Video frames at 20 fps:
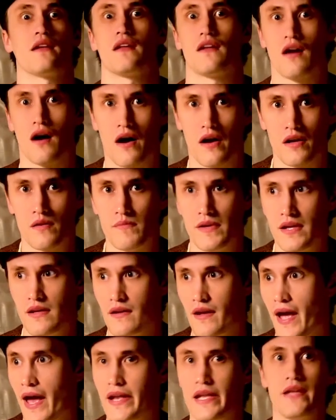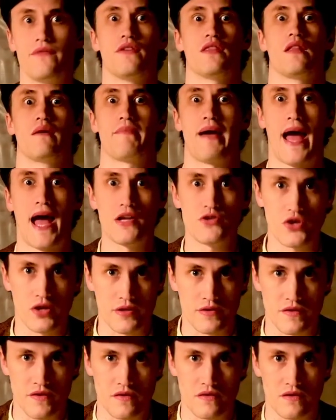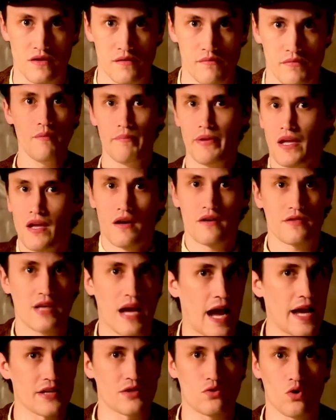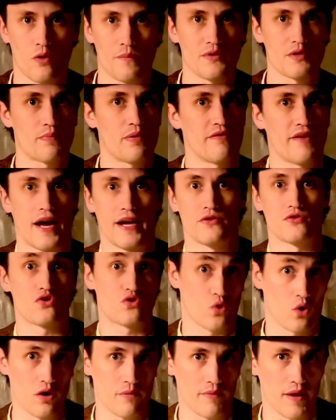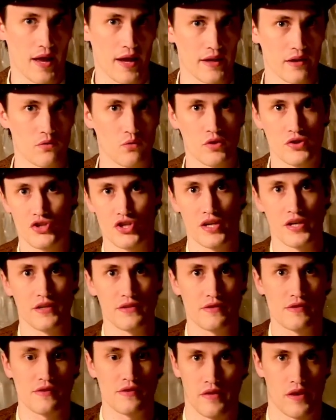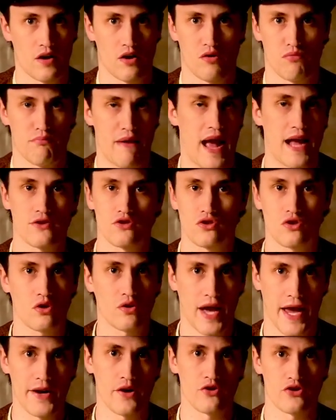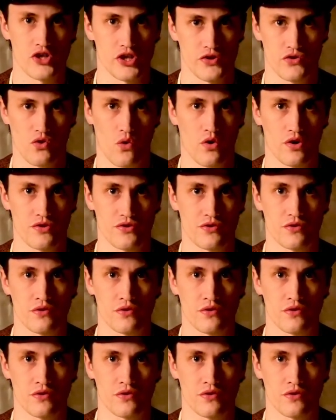economy, and even the magic system, because high storms provide stormlight, which is their magical energy source.